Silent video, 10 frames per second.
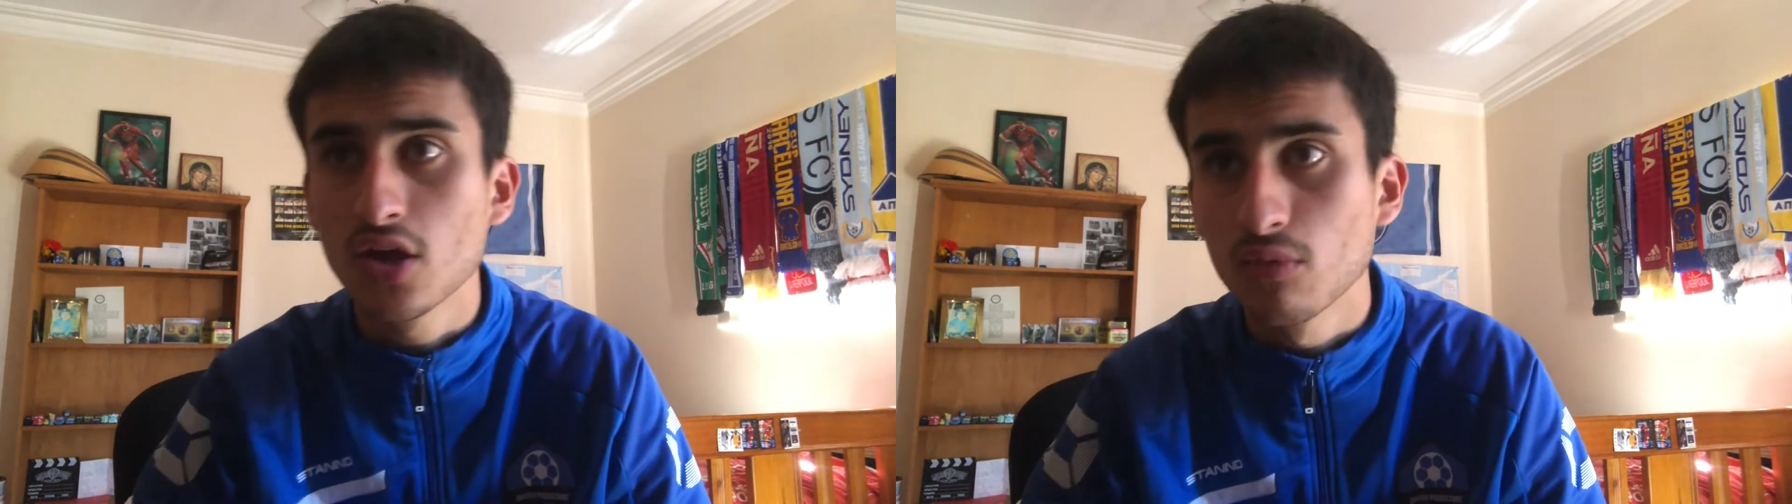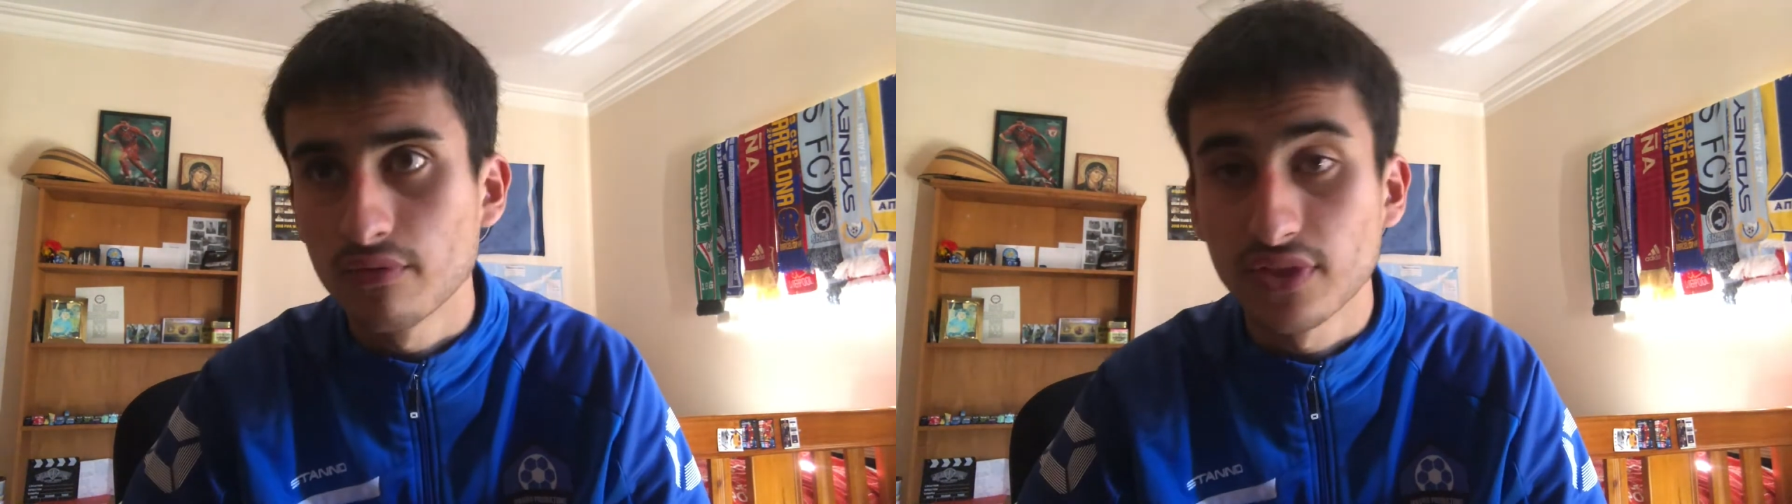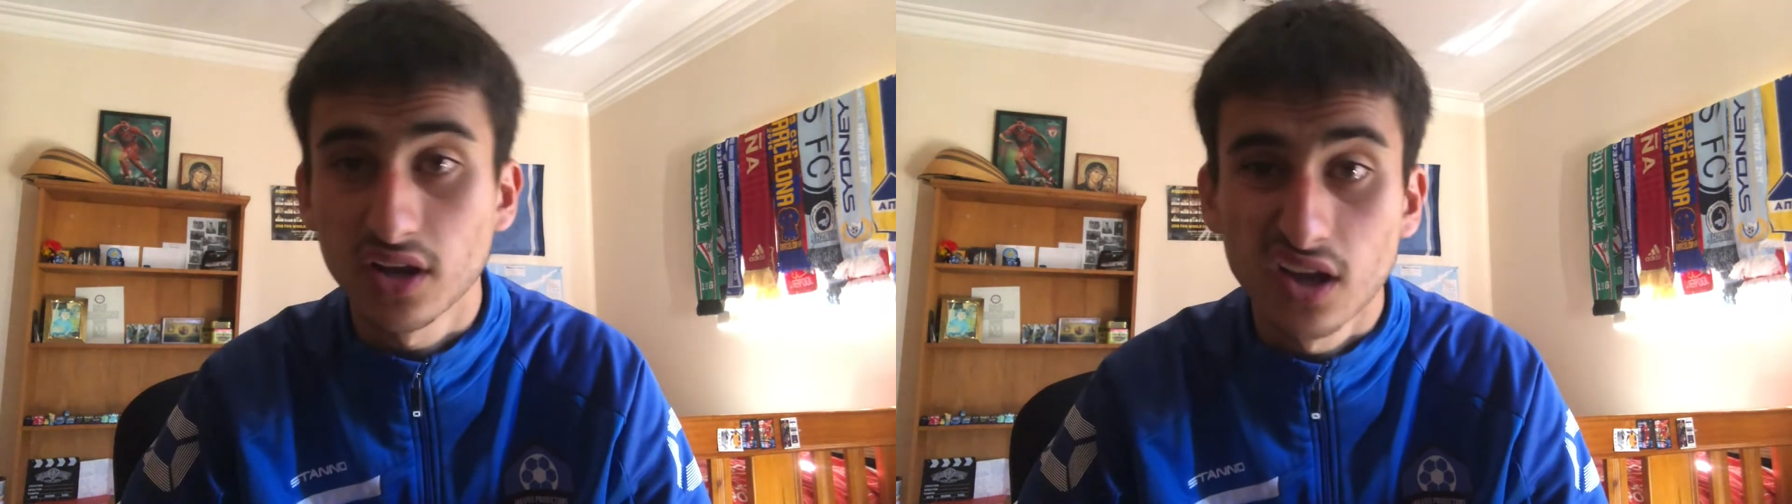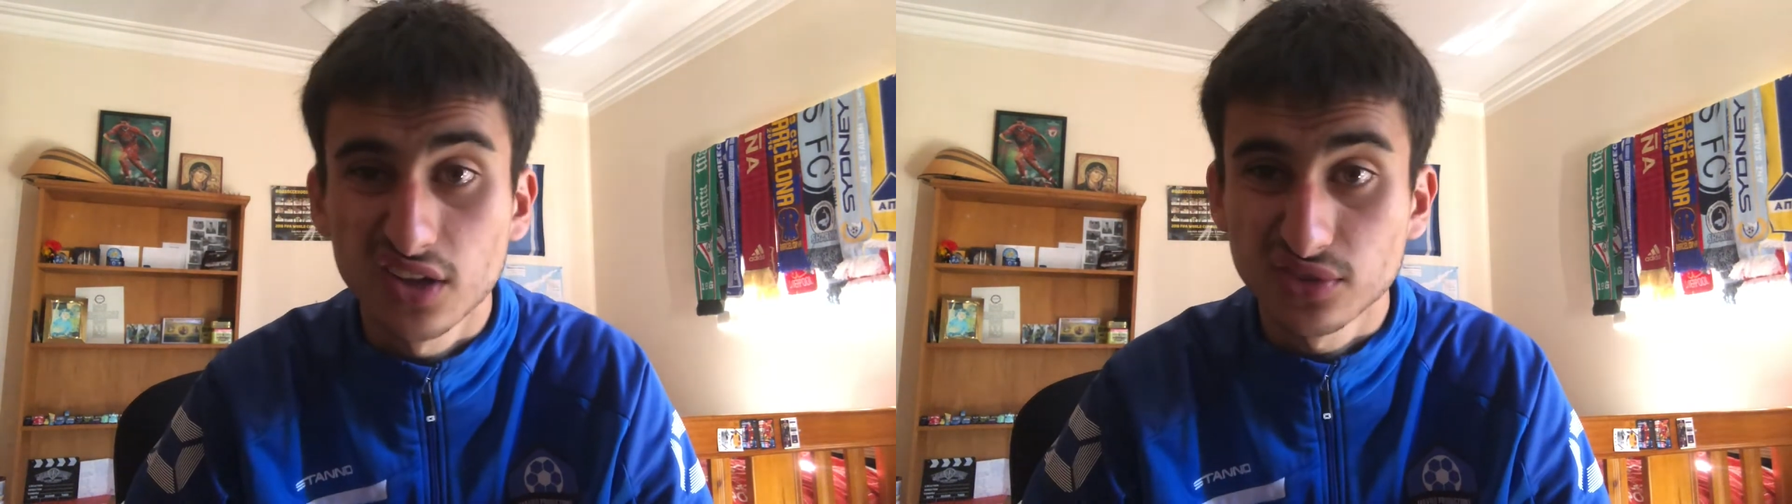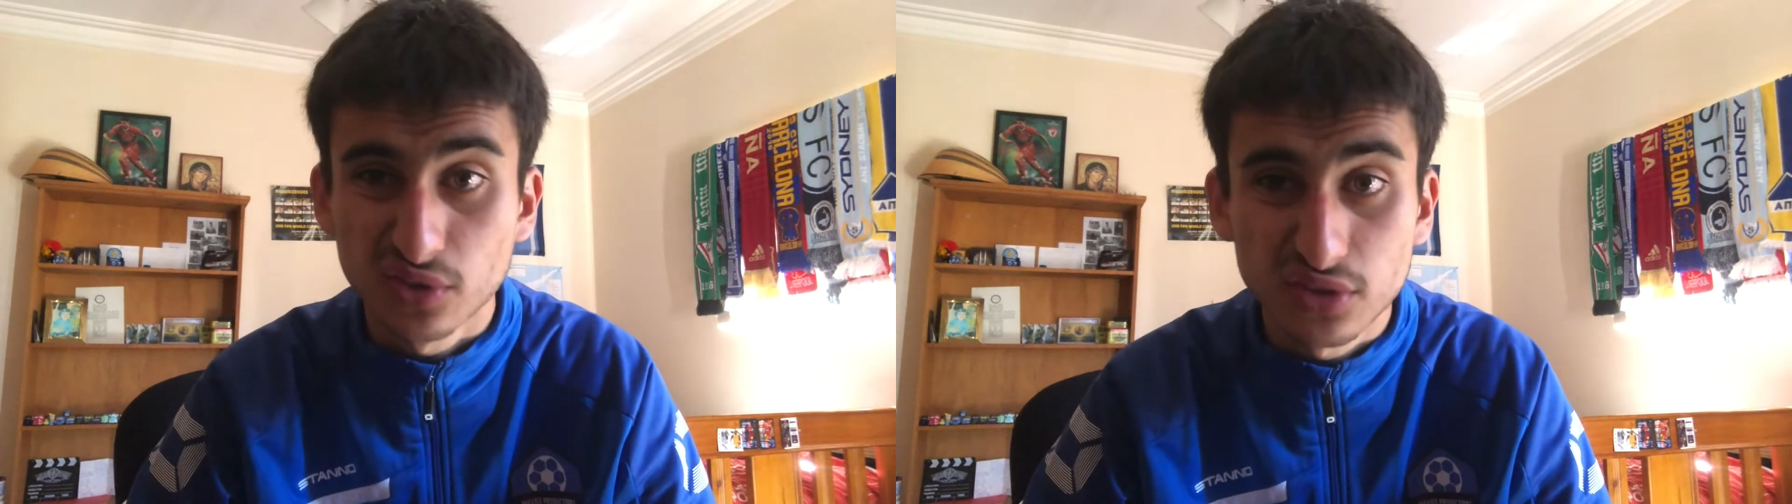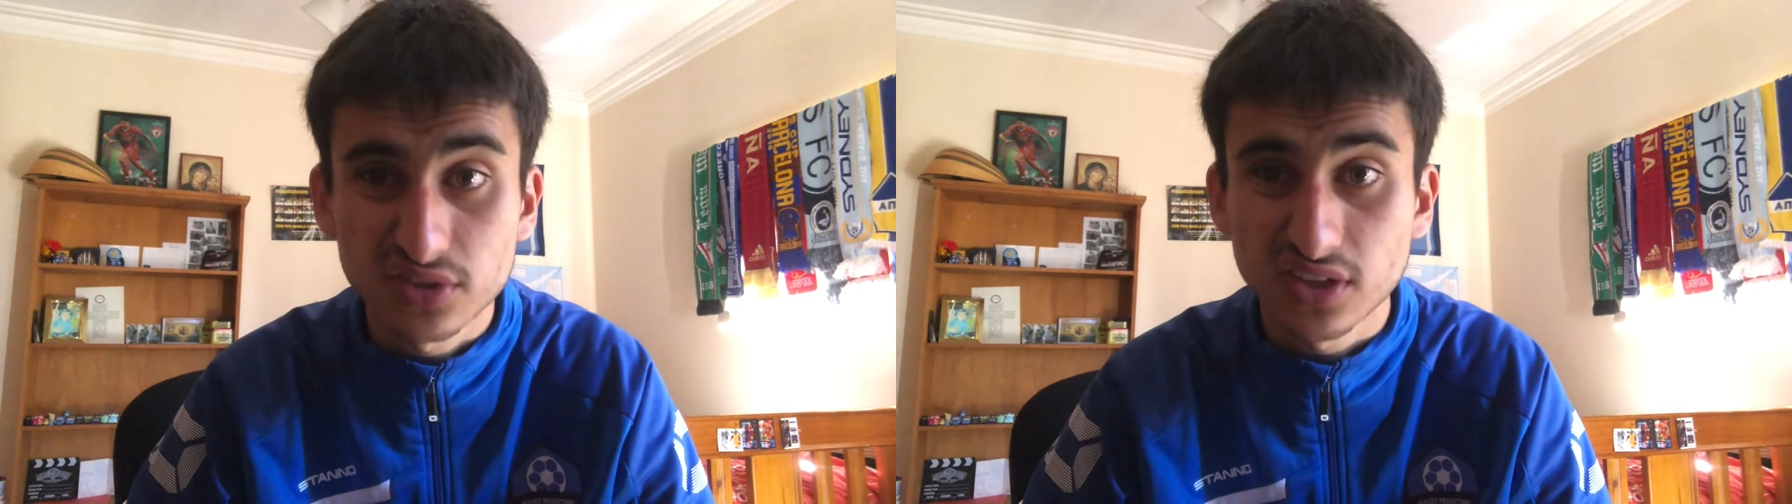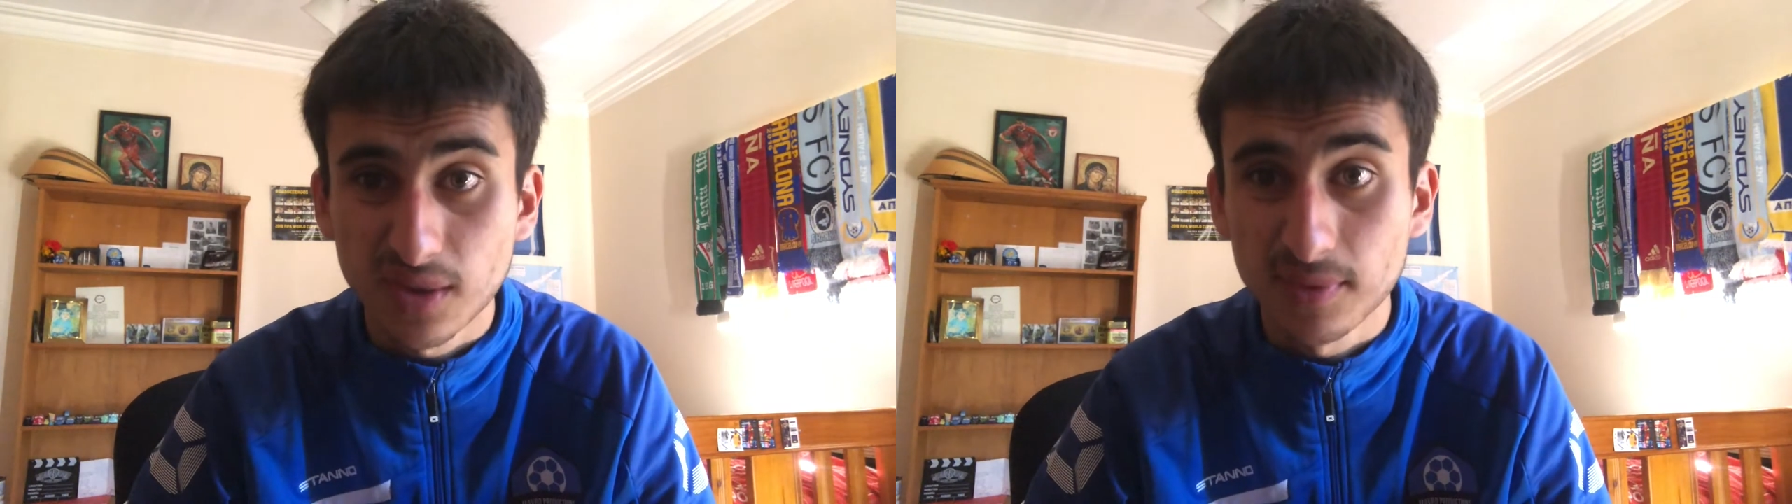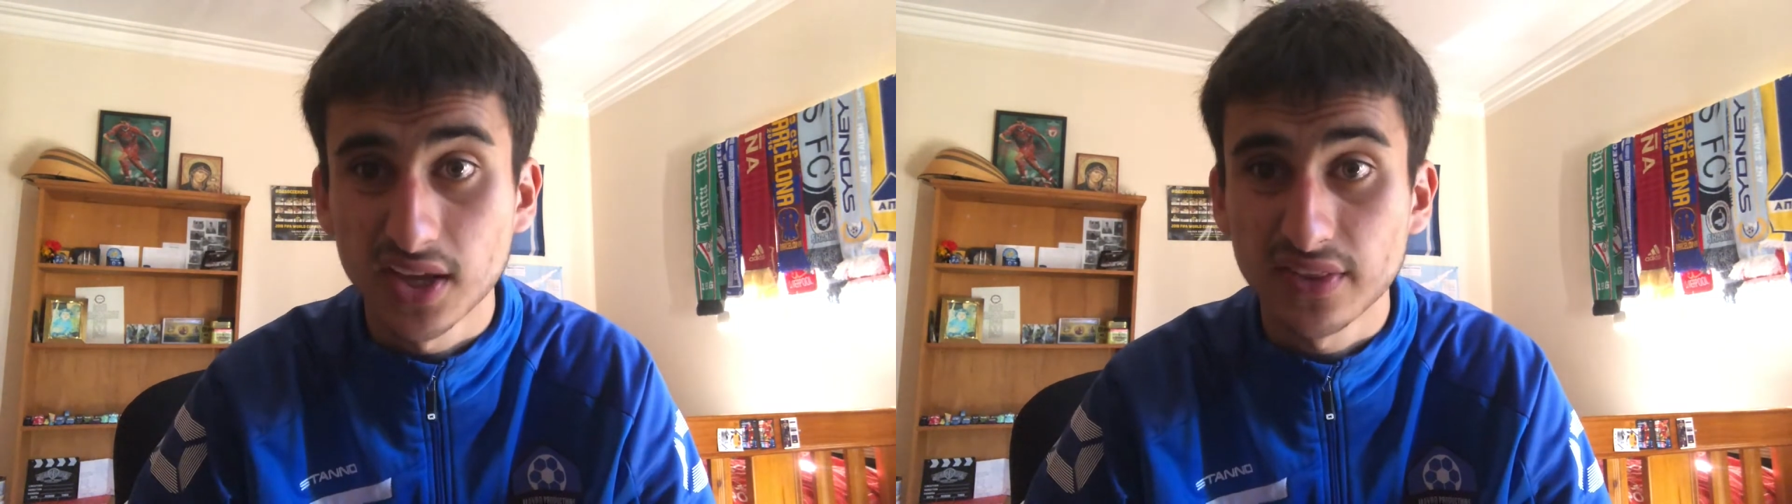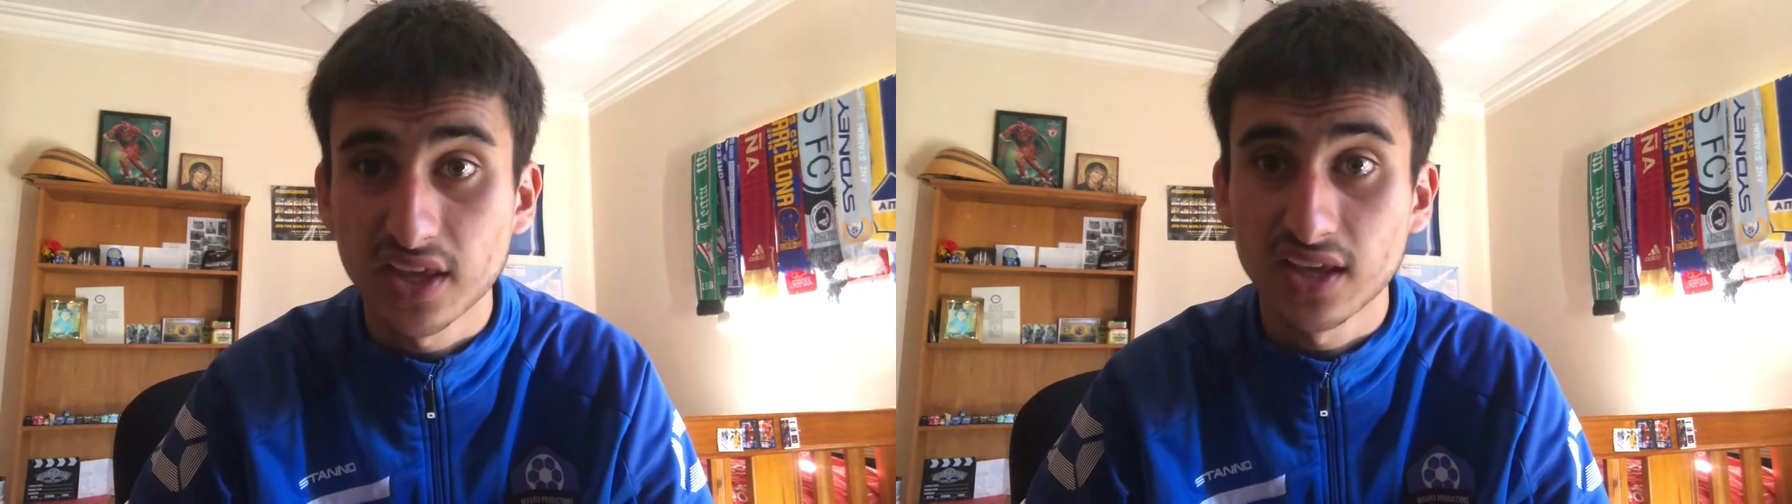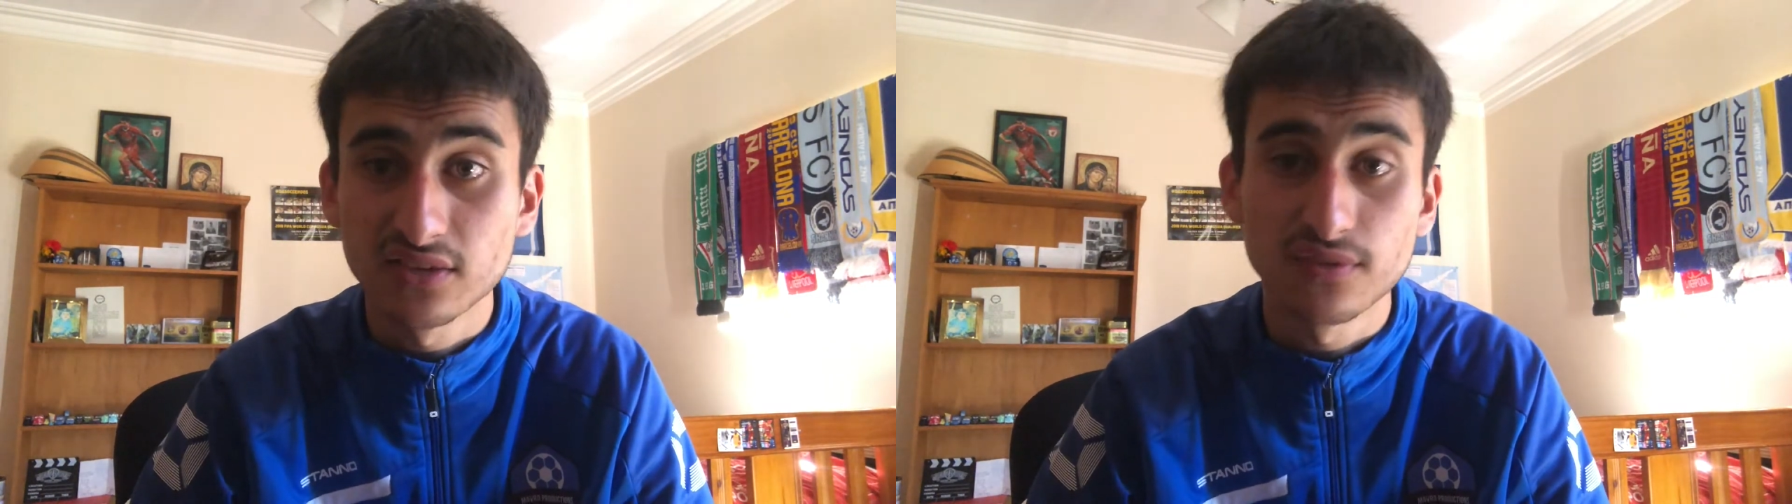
with their last loss coming at the hands